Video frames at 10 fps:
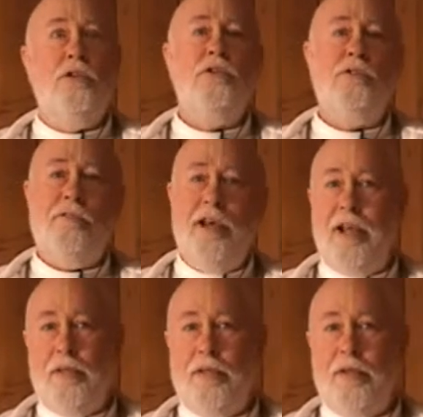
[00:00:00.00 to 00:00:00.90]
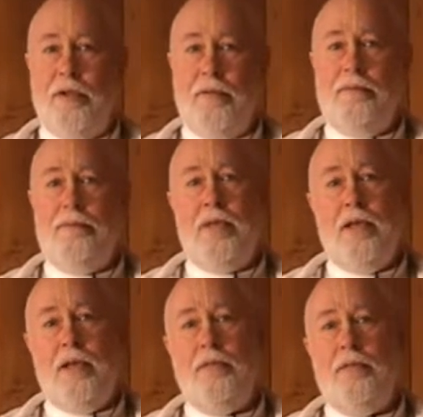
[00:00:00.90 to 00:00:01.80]
lose faith
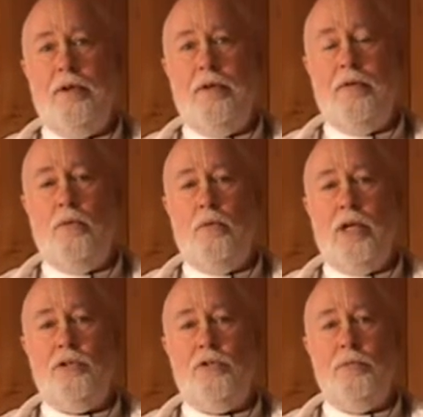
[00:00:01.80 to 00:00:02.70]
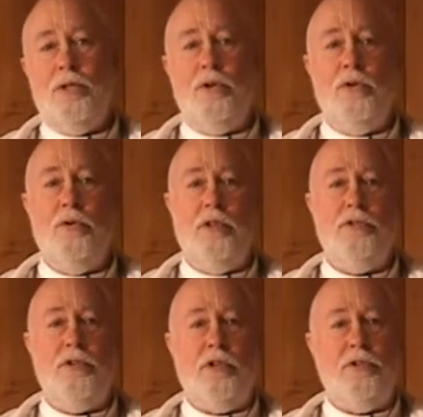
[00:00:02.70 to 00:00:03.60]
in the Western
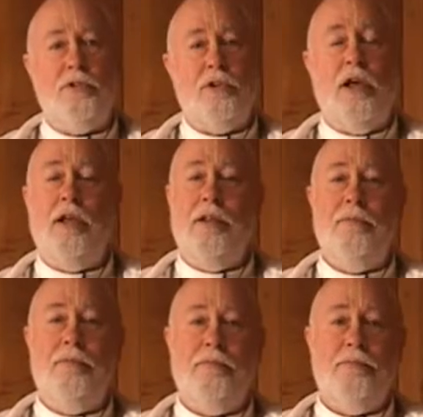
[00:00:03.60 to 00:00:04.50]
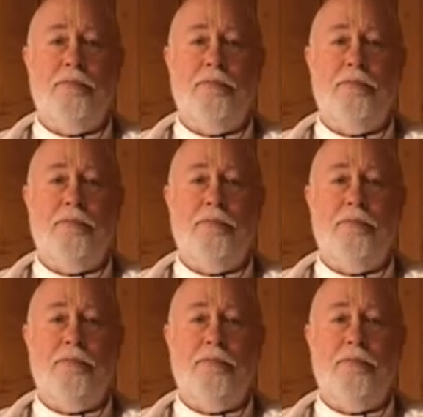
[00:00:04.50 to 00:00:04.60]
materialistic society.